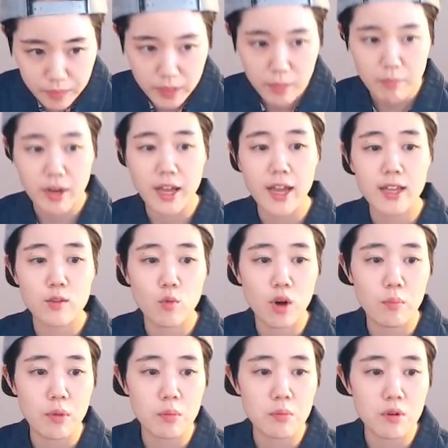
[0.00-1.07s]
played
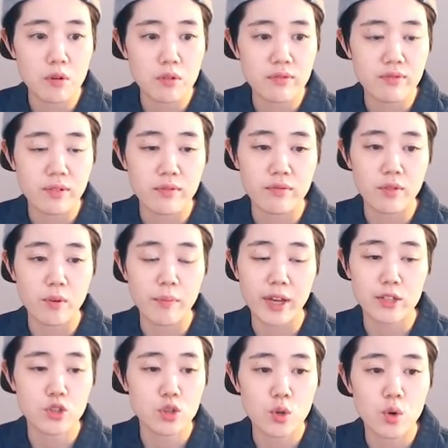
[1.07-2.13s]
one more move for make
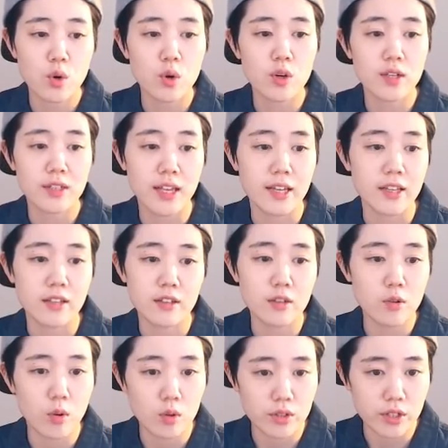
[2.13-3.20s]
sure taking the
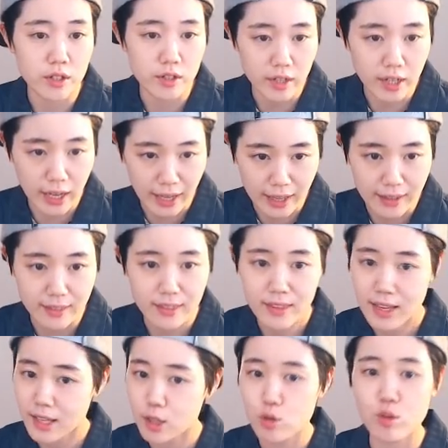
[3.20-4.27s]
corner and
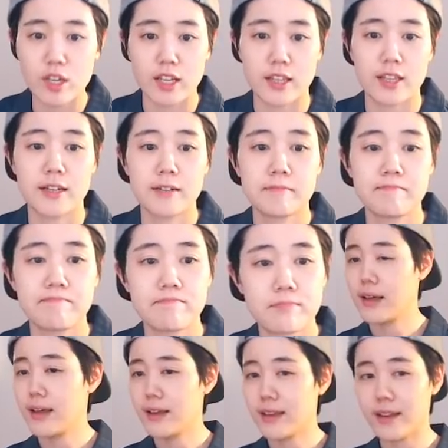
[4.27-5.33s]
tenukit.
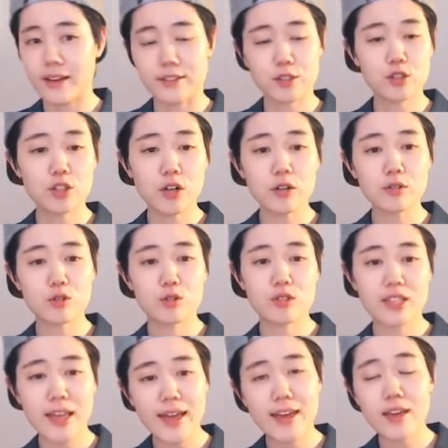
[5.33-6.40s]
Yeah, so
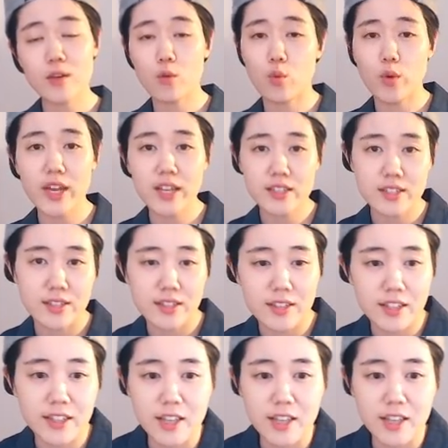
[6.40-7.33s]
today we studied